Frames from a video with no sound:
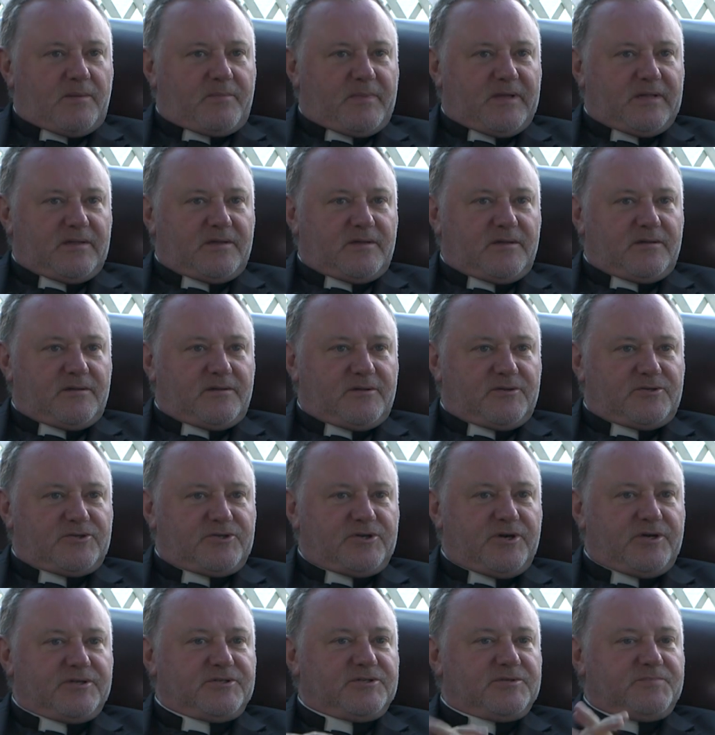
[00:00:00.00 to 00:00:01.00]
I mean,
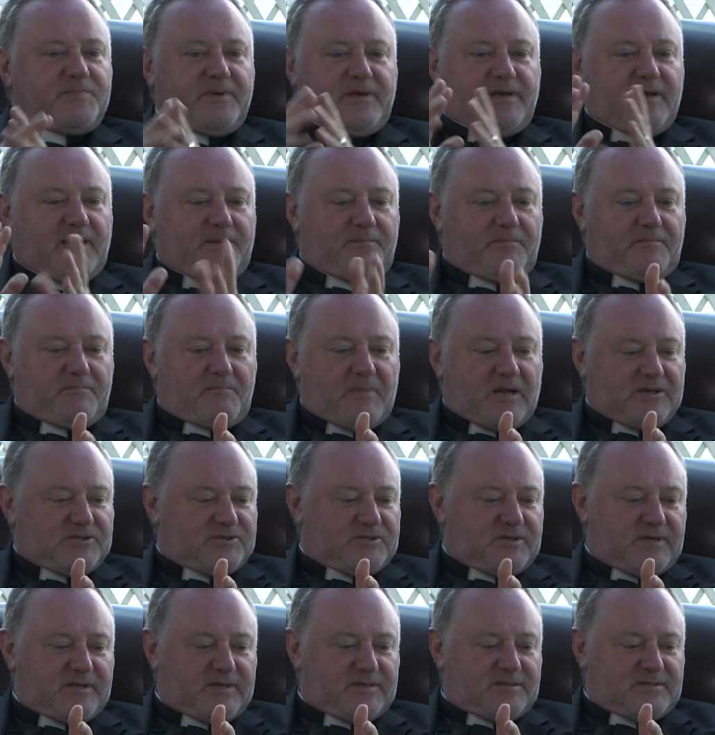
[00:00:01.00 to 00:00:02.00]
the church has become
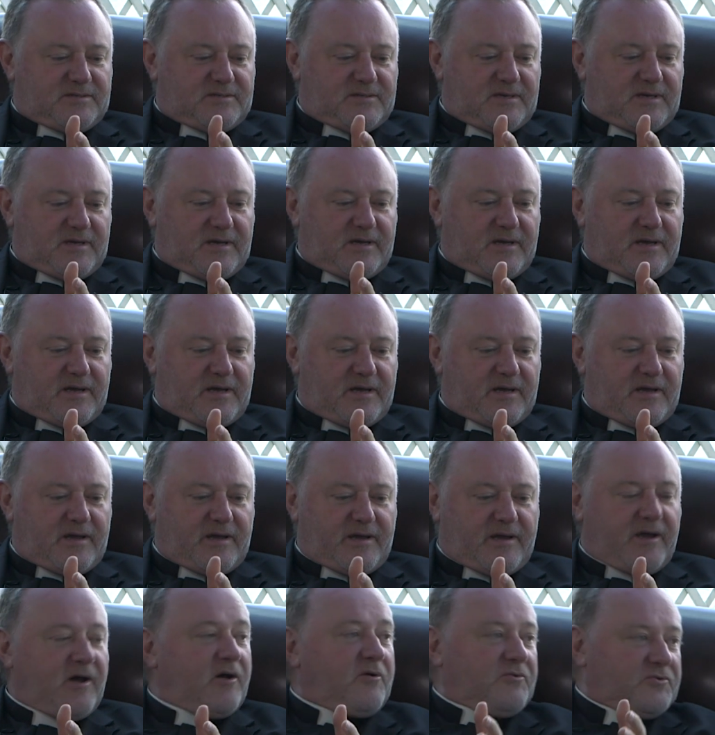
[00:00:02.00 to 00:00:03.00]
much less
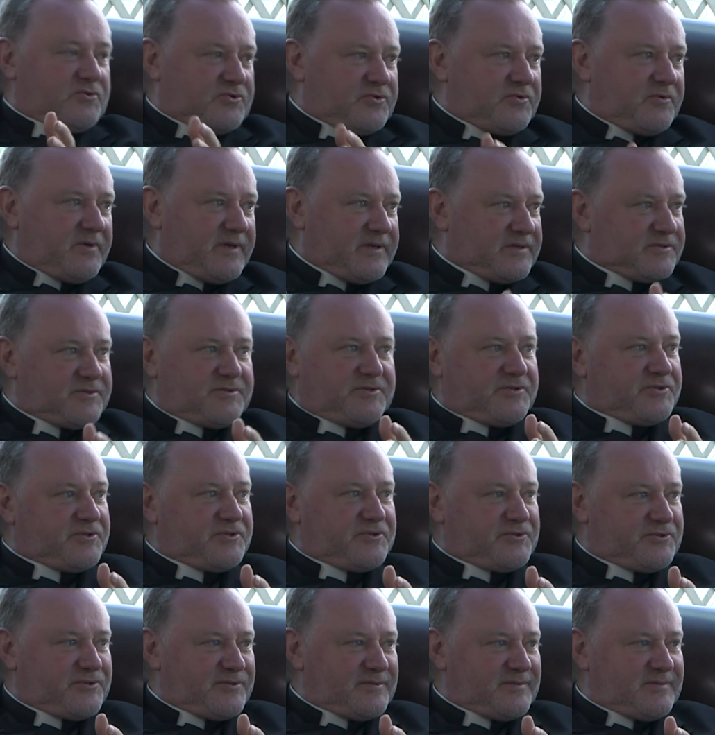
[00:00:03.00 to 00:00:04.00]
a cultural
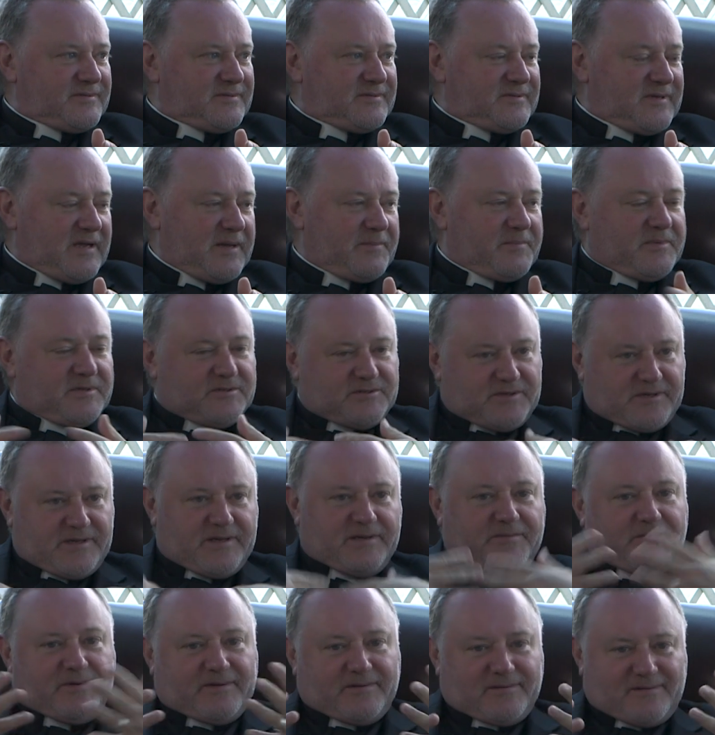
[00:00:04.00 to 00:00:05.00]
institution. I mean,
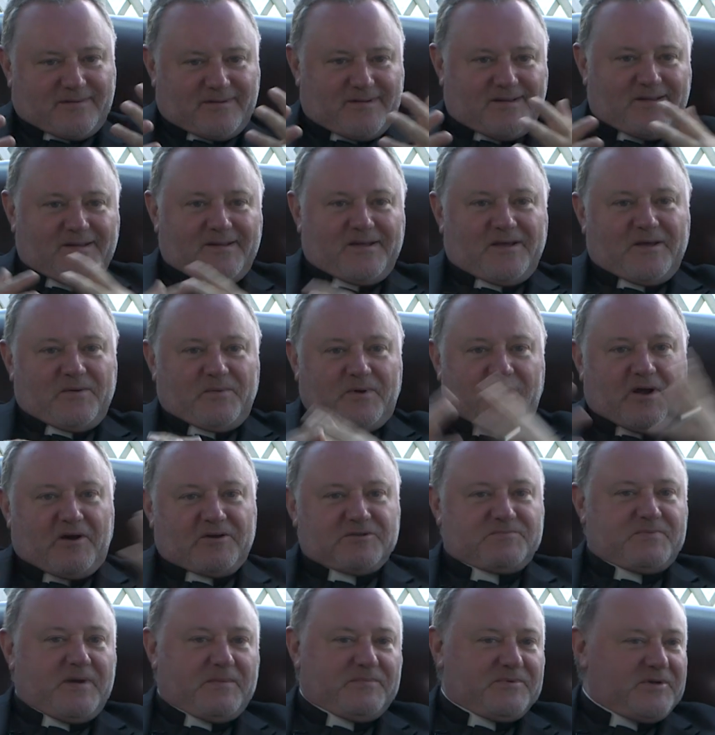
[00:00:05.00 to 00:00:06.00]
certainly when
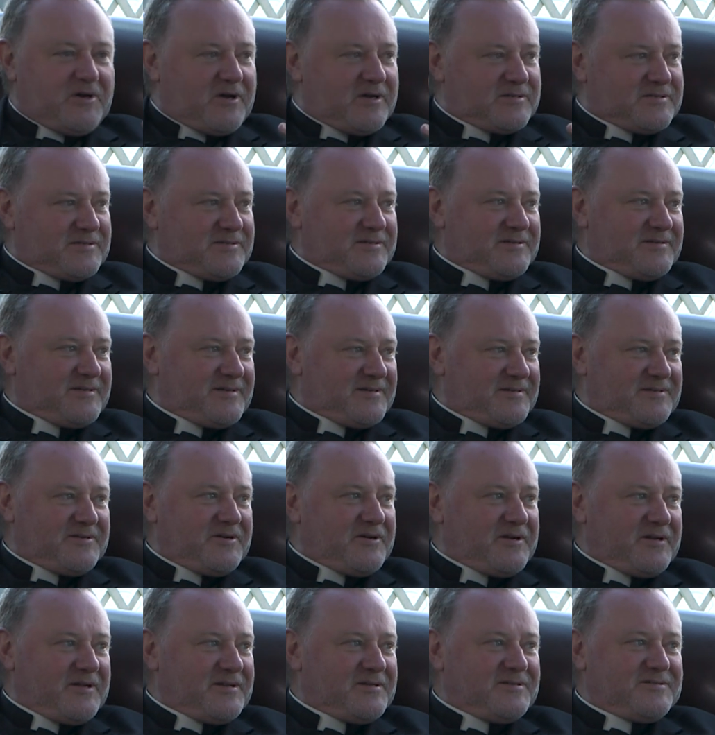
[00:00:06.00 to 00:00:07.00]
I was baptised
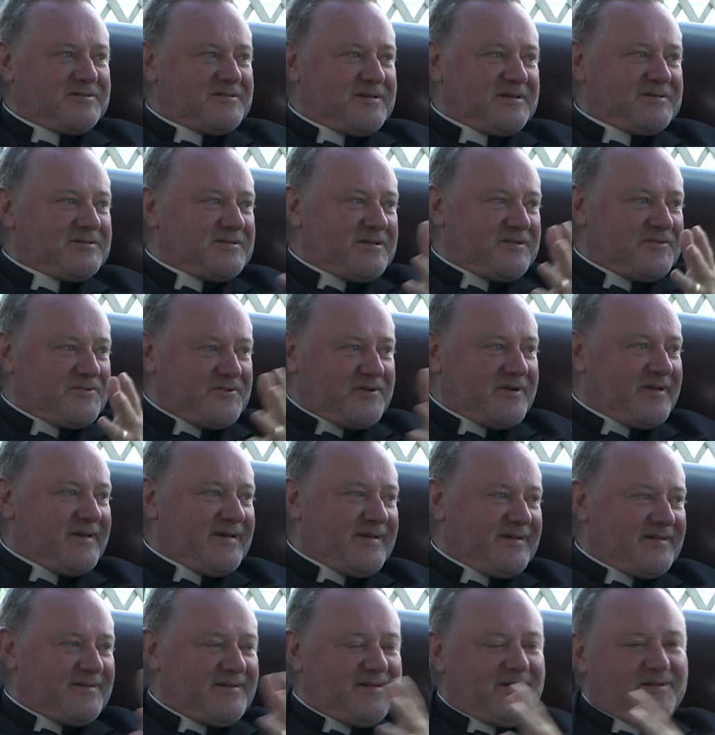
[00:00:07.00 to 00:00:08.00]
in
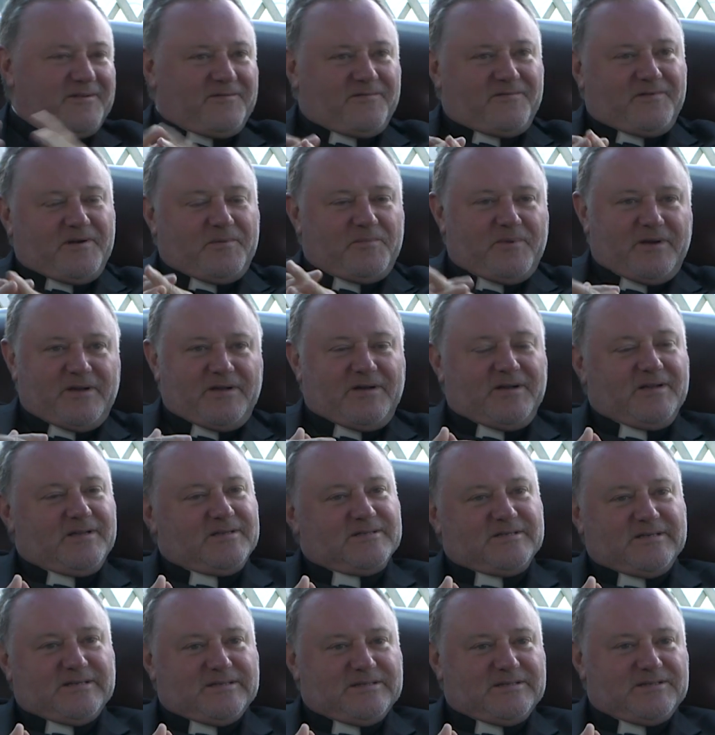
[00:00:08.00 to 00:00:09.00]
1963, in February
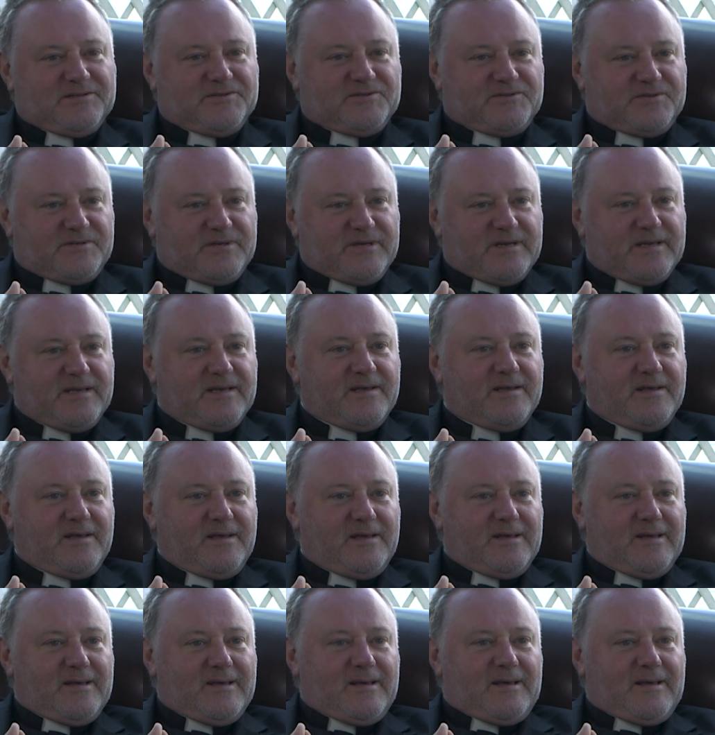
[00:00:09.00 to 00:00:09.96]
1963,